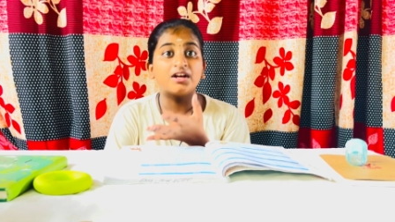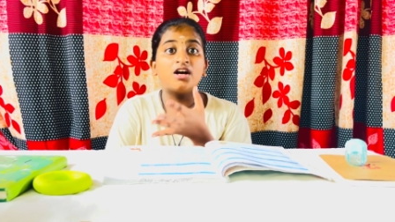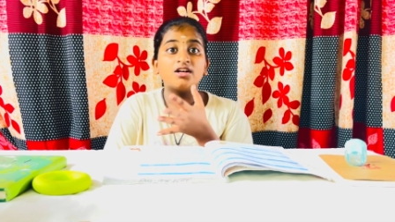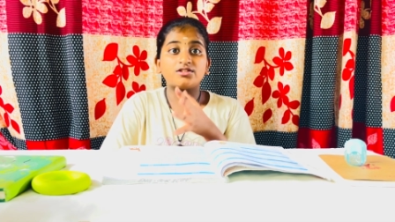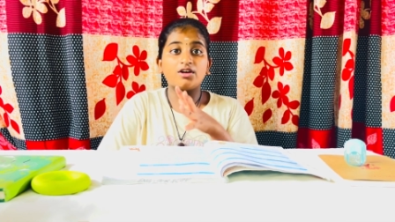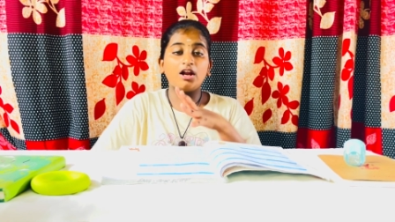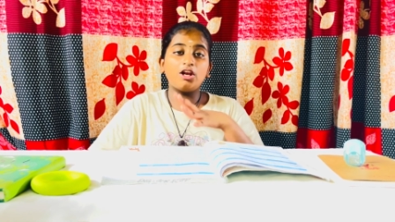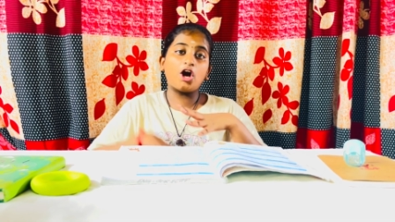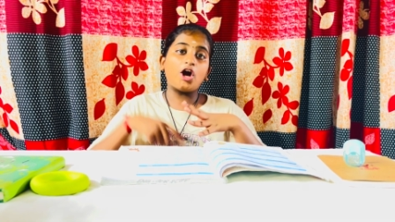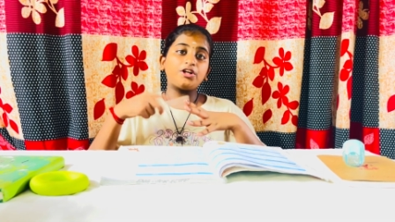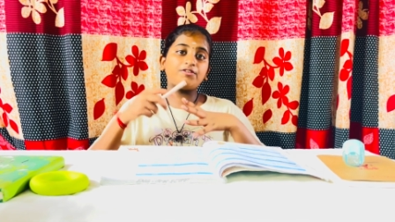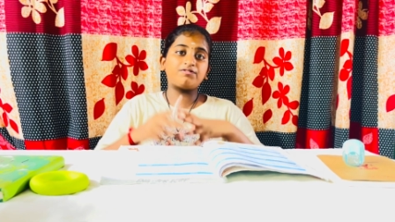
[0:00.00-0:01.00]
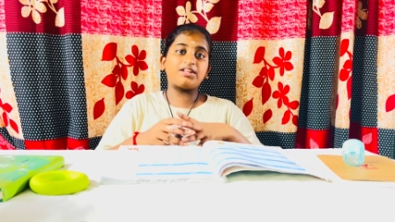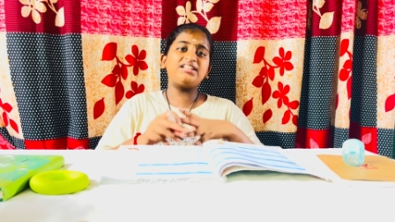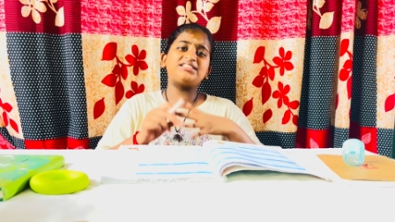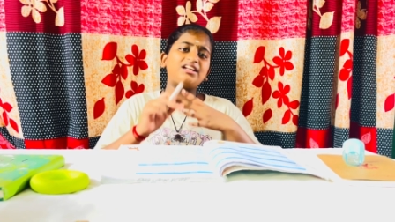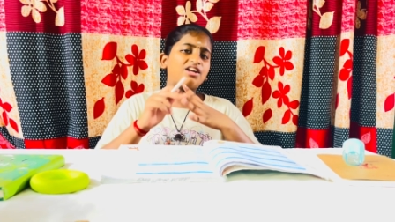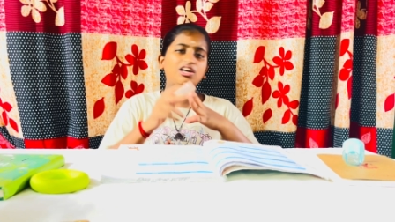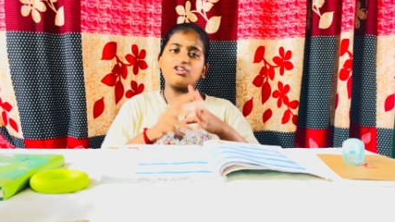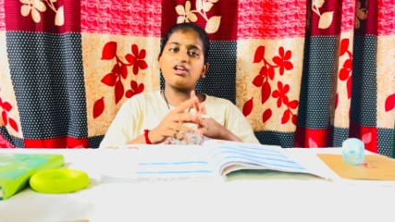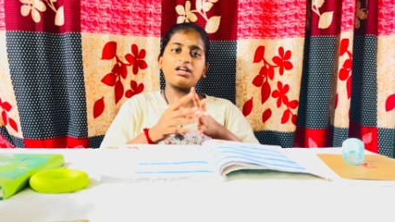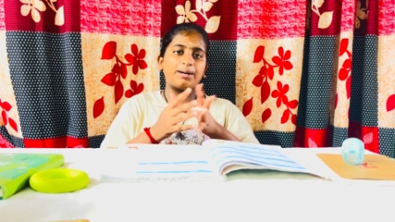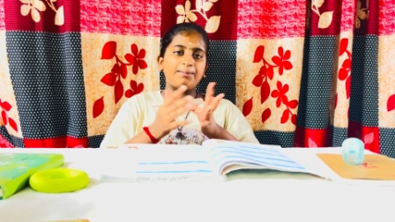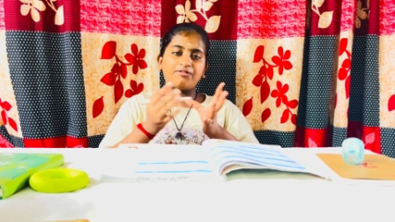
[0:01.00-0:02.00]
So a lot of things are not only
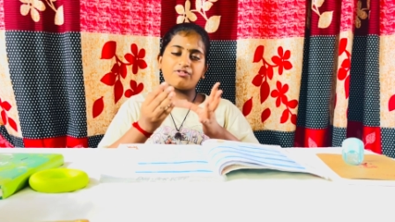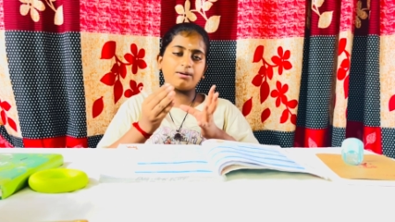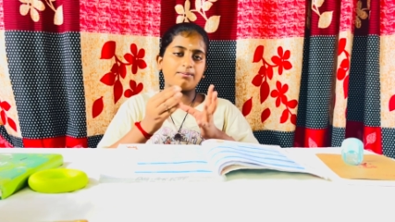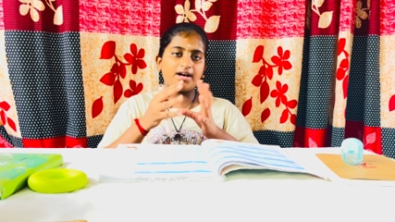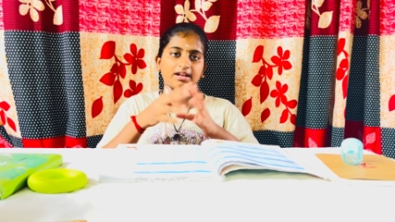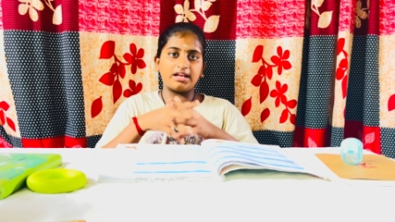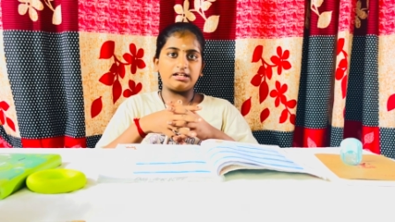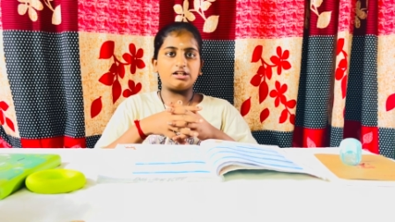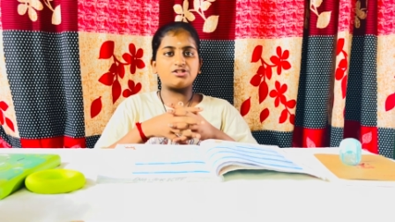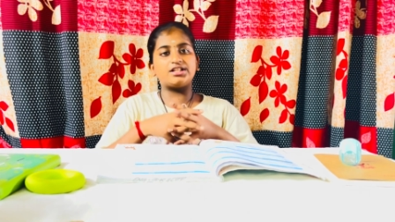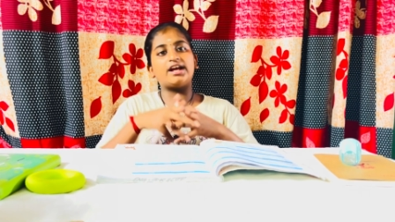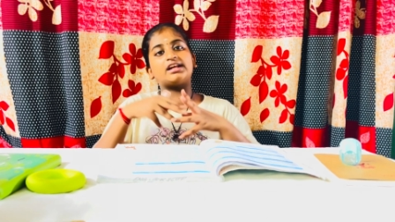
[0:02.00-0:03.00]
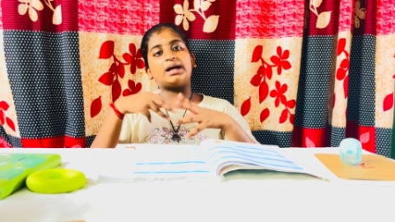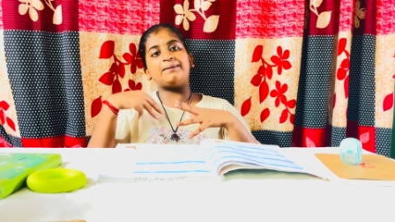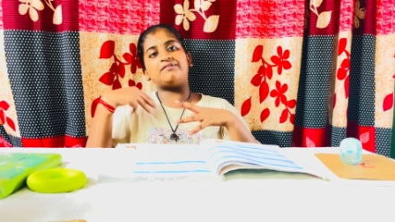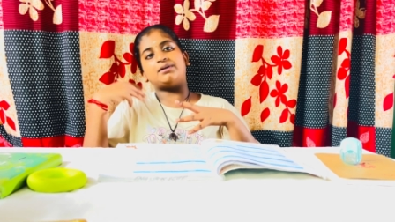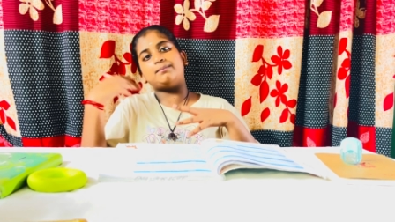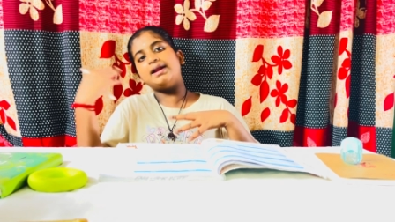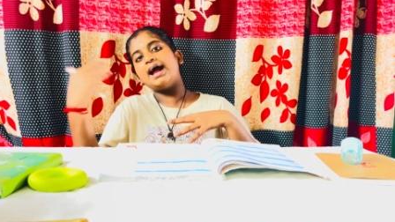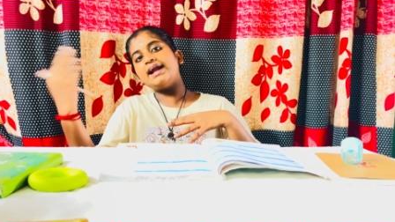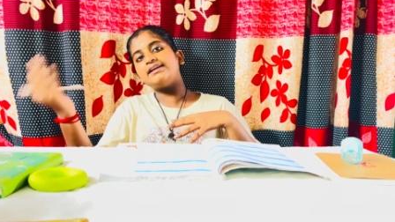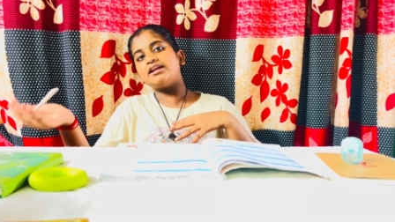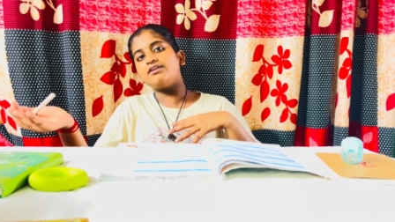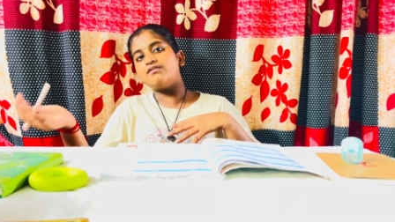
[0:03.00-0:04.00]
coming from our English. They are coming from
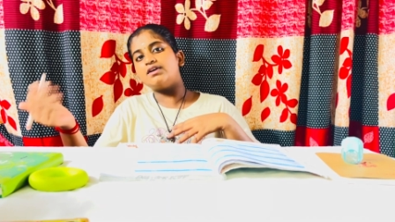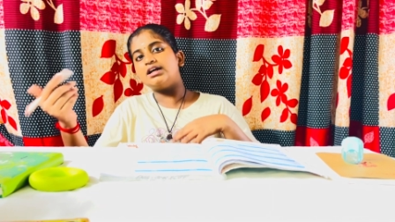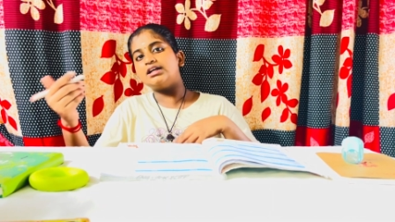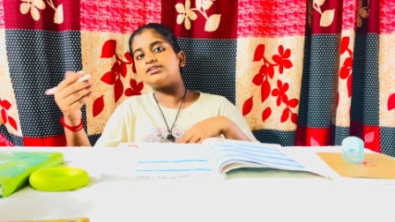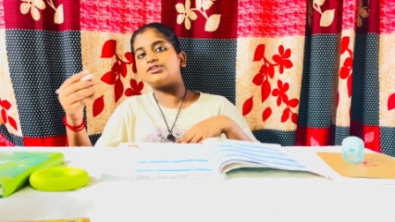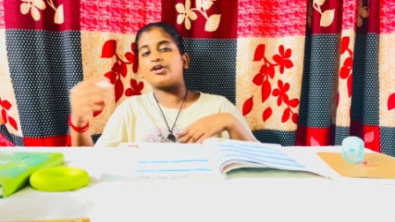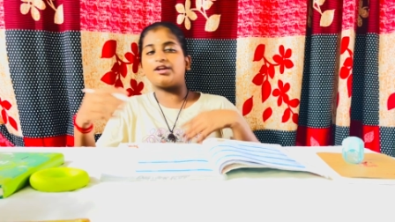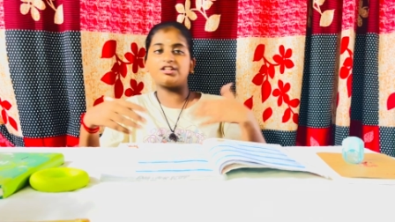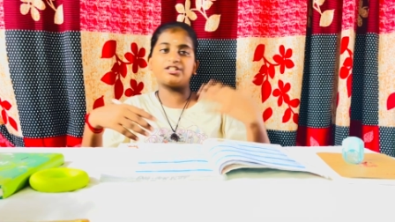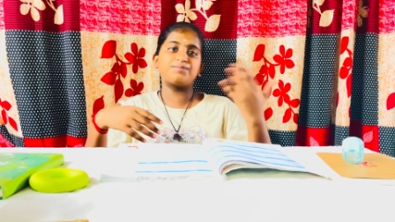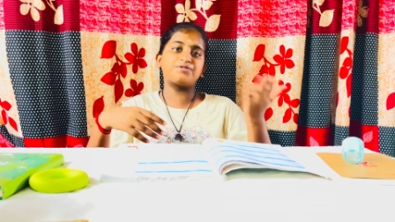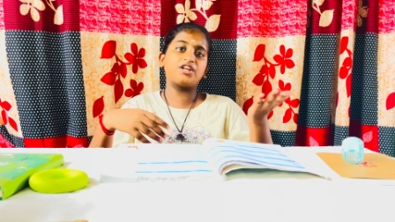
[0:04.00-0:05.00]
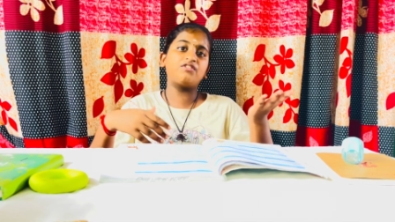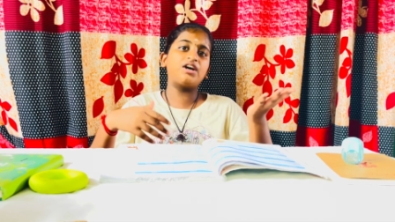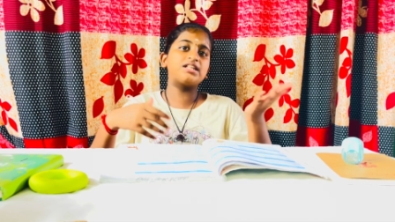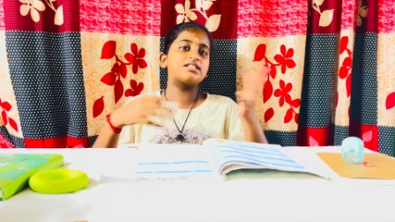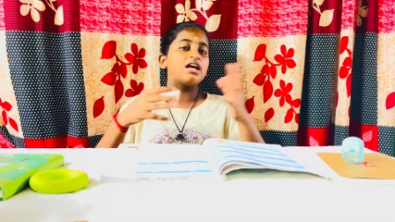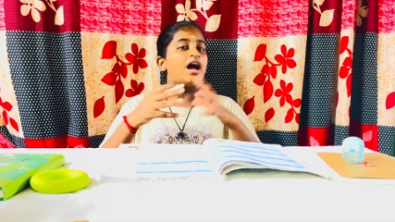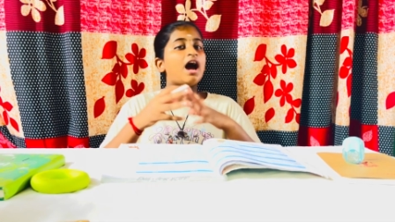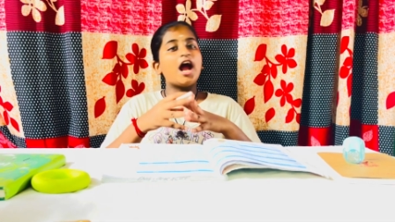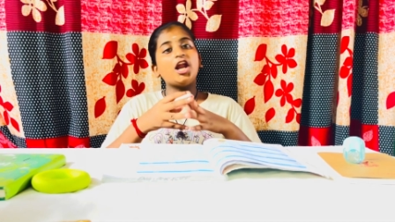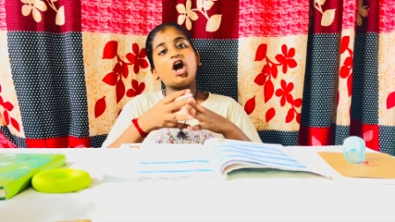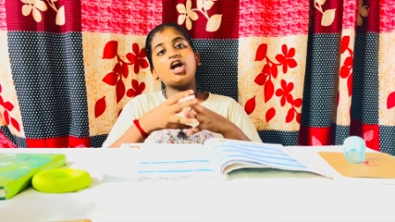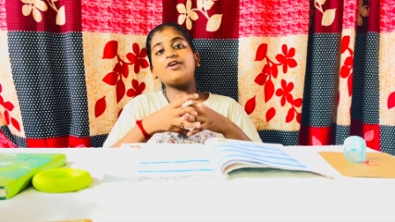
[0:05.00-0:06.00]
Latin words or Egyptian words. A
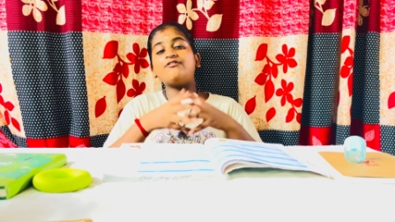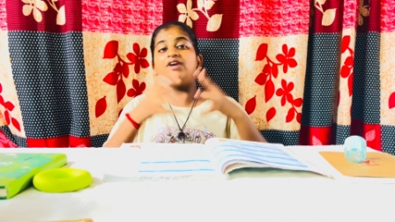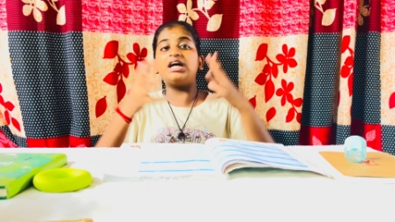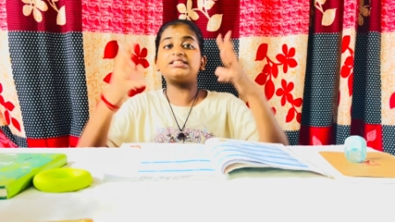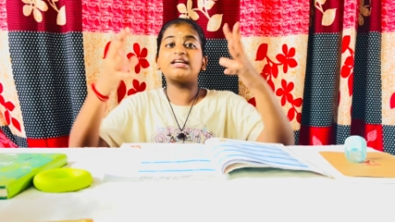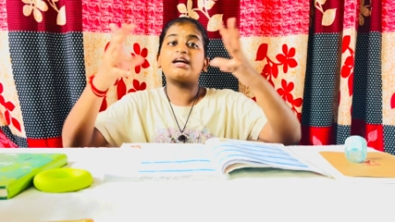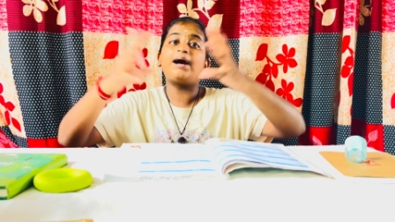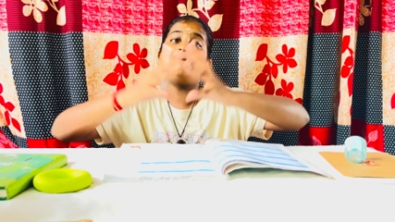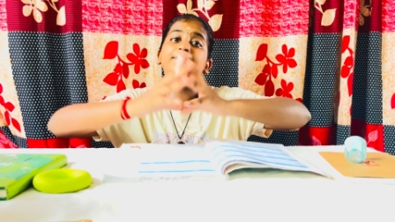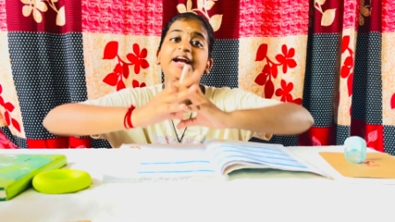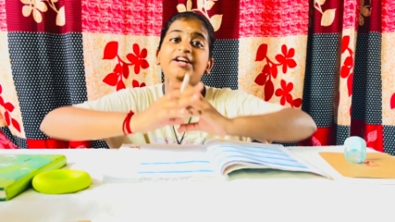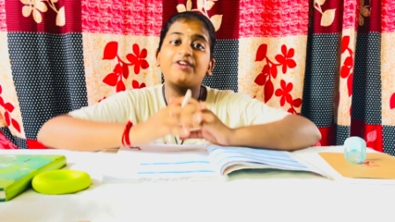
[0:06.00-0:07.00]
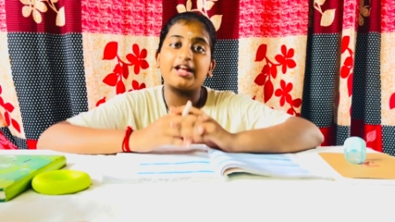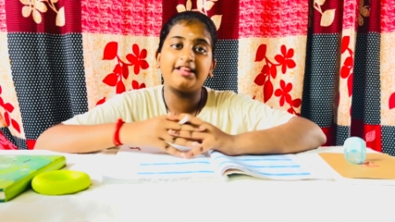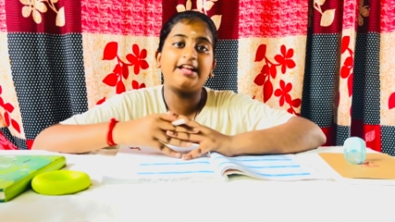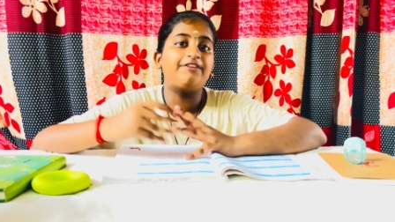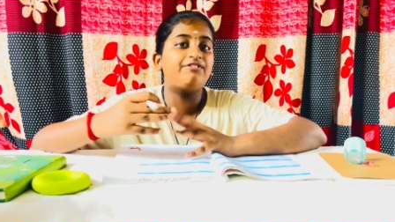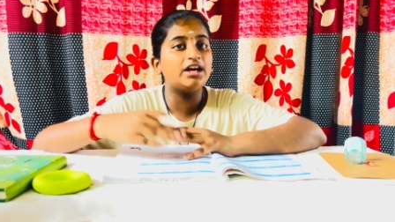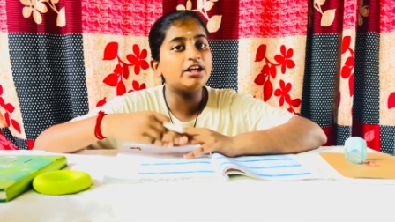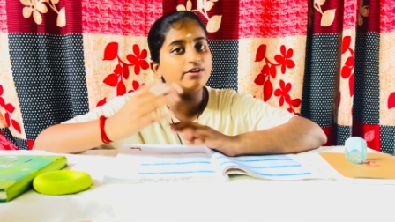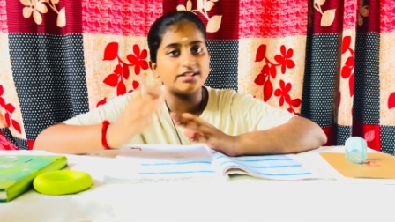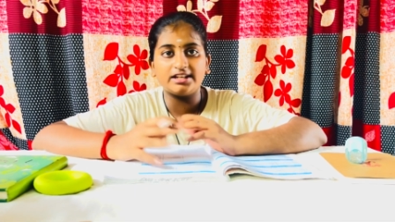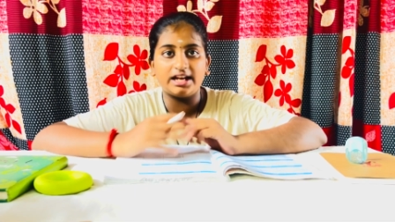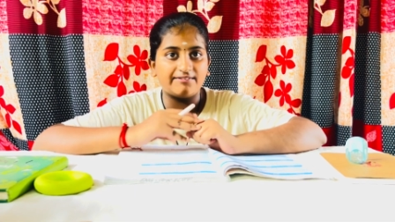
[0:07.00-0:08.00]
lot of words are combined together that we are
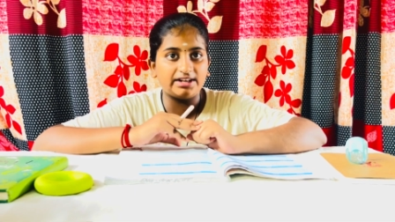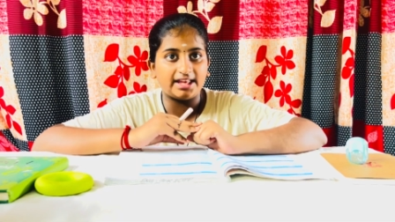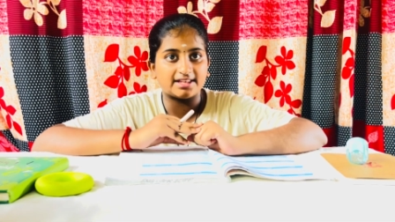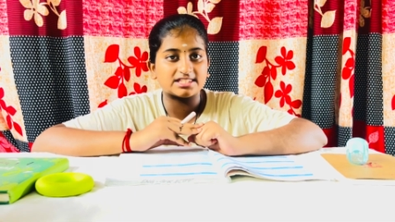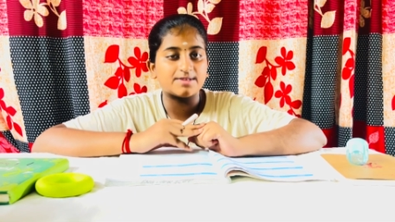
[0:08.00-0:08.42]
using nowadays.